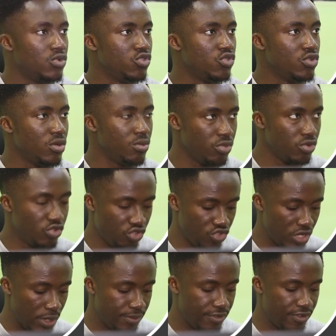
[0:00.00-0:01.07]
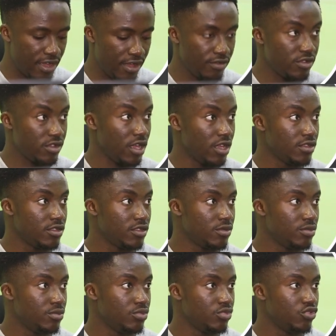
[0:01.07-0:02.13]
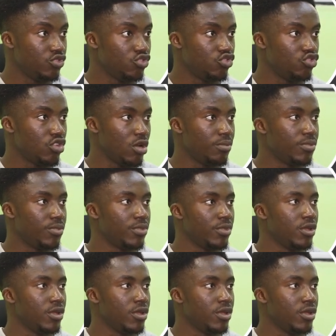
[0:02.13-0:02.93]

to the Bootstrap 5 site. Bootstrap.